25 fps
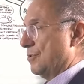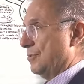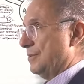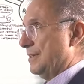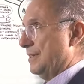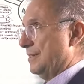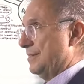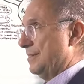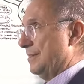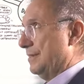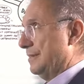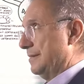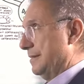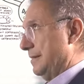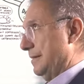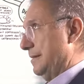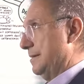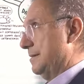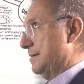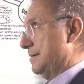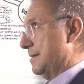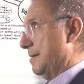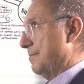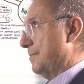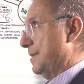So this
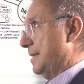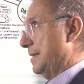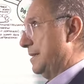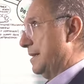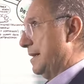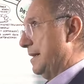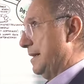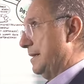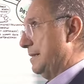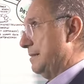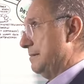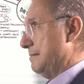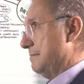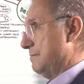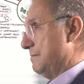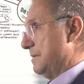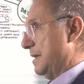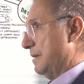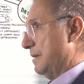is something I